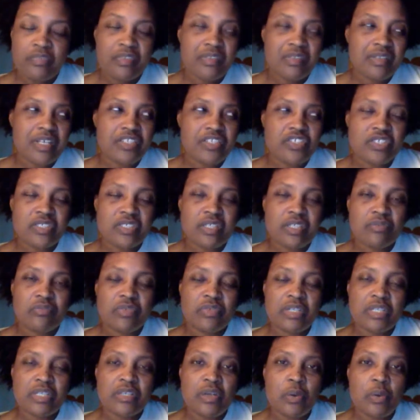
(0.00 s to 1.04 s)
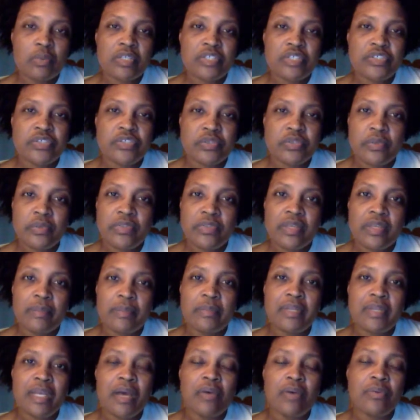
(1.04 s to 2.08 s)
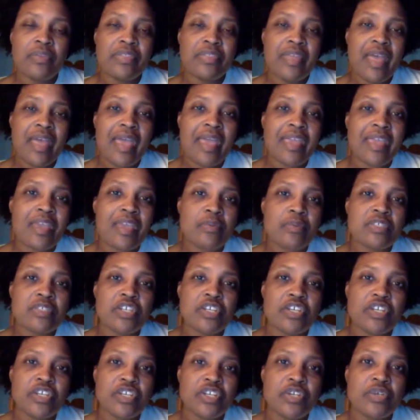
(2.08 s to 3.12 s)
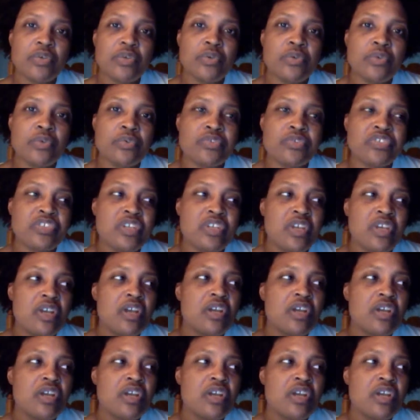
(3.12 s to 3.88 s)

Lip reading: They just didn't really know what to do with him. And not only that, it was a huge